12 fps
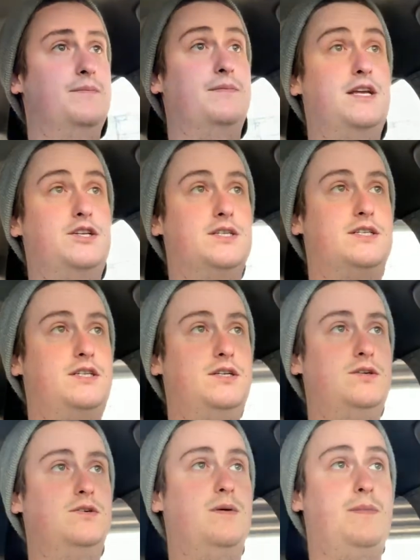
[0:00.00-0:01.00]
They just
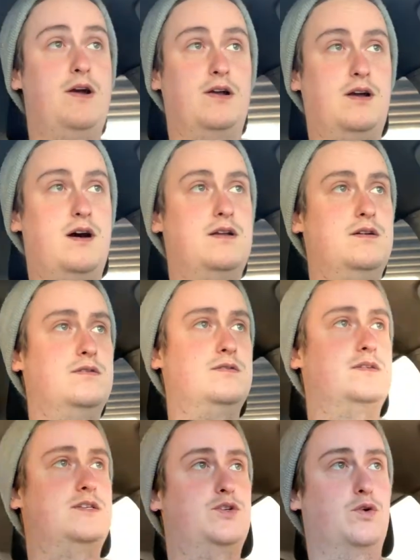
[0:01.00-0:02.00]
do
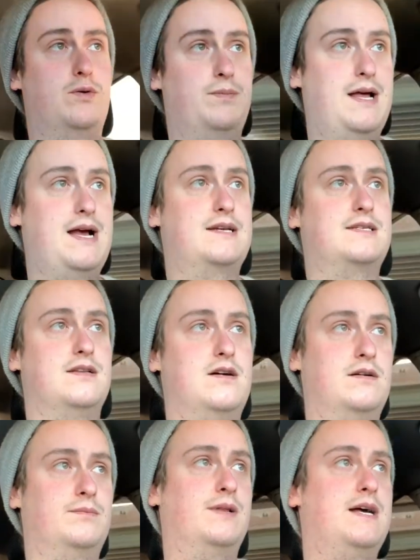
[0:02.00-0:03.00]
Americanos, short blacks,
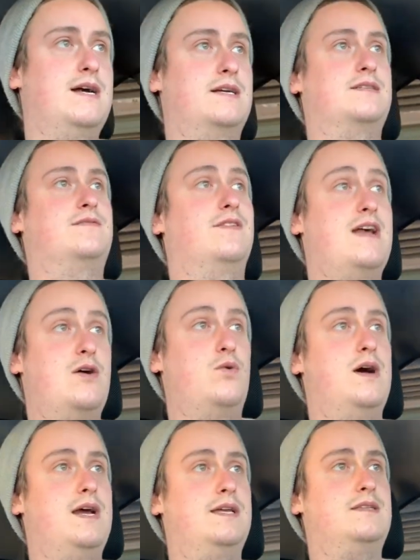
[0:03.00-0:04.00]
long blacks, flat
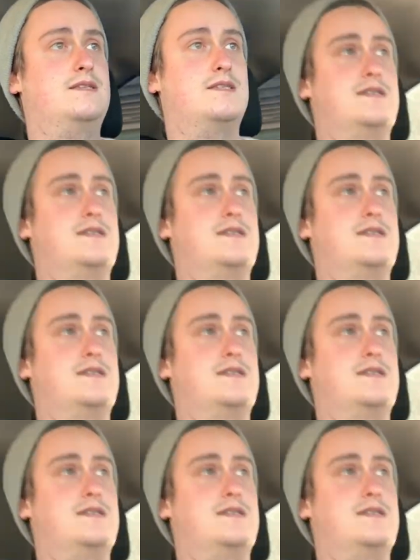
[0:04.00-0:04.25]
whites,